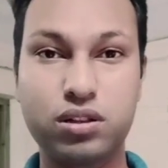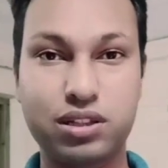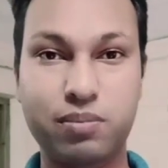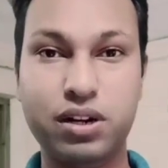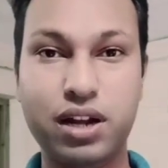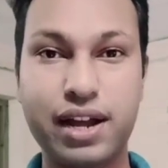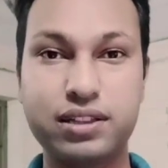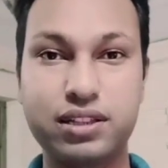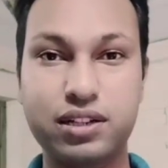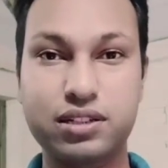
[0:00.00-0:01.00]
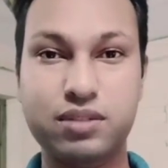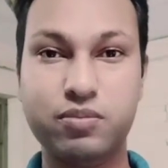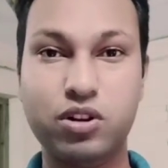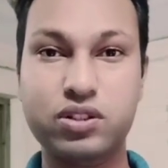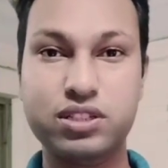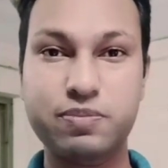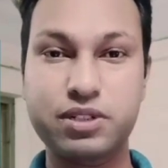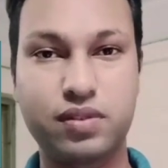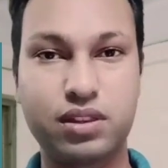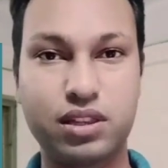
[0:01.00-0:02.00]
Number nine, there are some
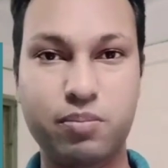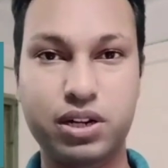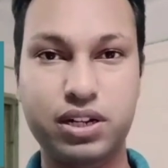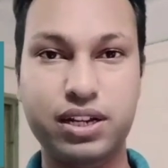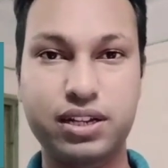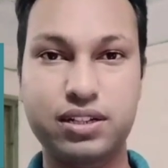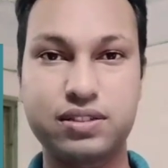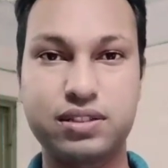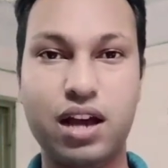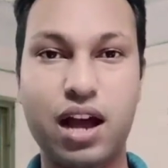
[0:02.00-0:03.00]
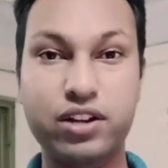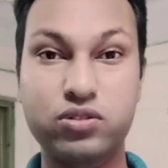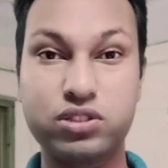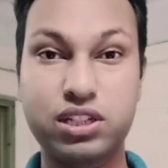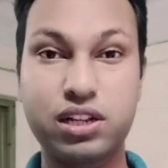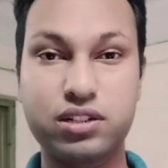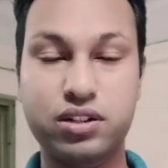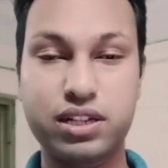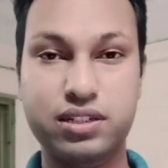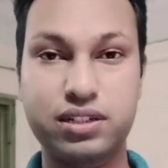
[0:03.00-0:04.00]
contraceptives. Number 10 is the iron chelator
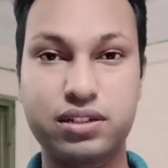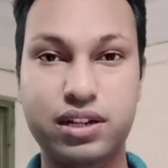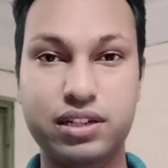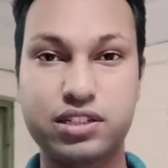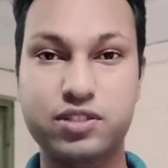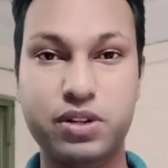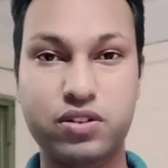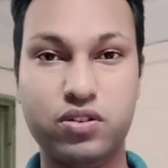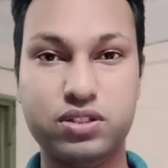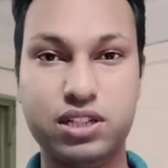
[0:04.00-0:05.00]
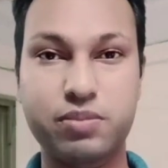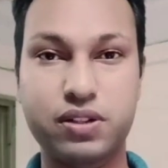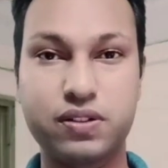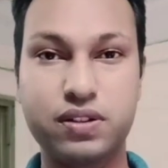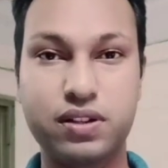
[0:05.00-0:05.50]
agent like disferioxamine.